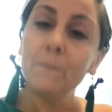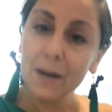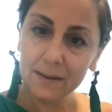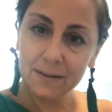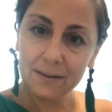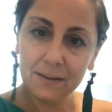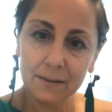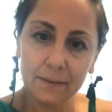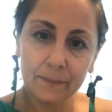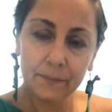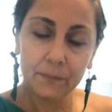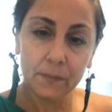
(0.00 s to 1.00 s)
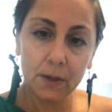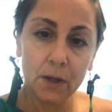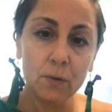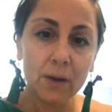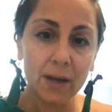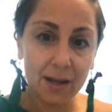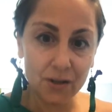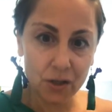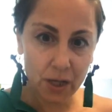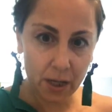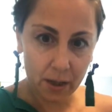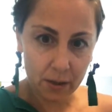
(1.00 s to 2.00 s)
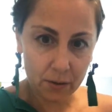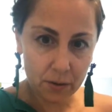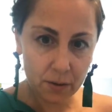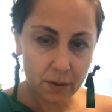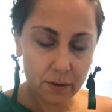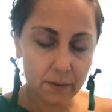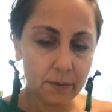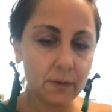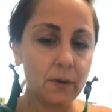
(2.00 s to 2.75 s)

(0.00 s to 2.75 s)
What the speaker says: But you can change